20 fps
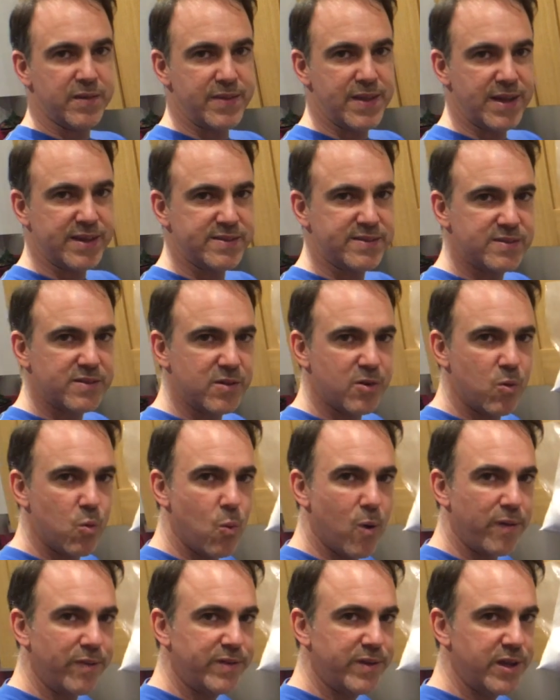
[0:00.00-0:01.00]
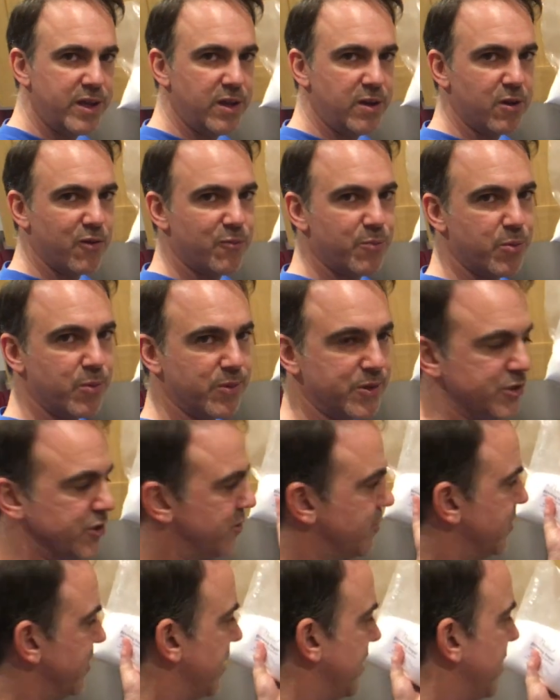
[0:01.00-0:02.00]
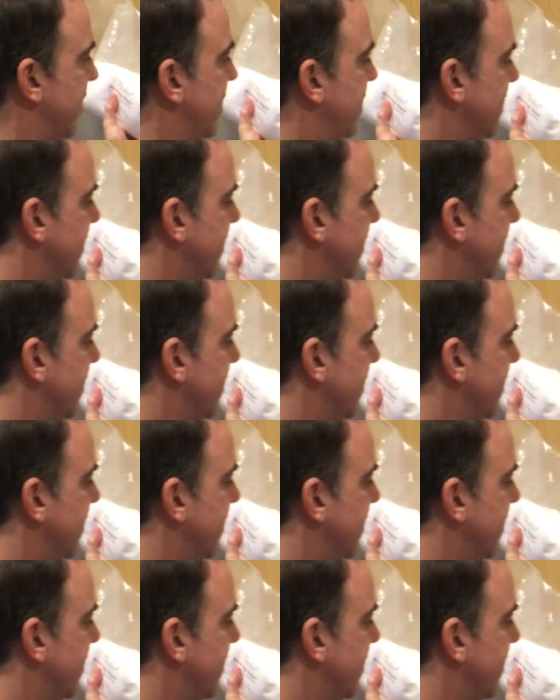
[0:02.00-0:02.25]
Next, 1 kilo of brewing sugar.